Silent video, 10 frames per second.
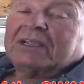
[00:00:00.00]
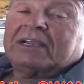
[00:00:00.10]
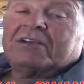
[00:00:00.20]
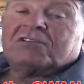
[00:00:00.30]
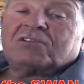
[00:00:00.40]

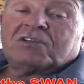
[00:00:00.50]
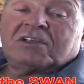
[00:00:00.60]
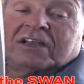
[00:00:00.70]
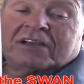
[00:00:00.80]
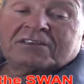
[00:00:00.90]

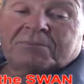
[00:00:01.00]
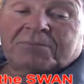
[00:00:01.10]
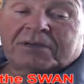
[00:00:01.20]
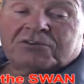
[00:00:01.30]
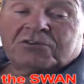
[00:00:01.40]
Here's a
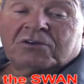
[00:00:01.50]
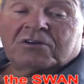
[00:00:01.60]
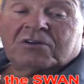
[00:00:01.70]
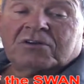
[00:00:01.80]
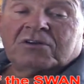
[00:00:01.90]
picture.
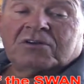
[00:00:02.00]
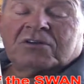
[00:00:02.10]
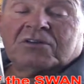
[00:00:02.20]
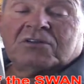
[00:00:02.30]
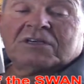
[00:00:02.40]

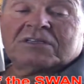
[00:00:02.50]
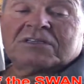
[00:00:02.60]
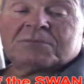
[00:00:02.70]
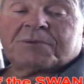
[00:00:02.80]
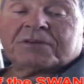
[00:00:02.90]
Look at
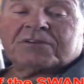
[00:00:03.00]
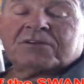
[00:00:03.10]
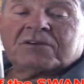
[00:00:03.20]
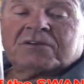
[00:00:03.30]
this picture.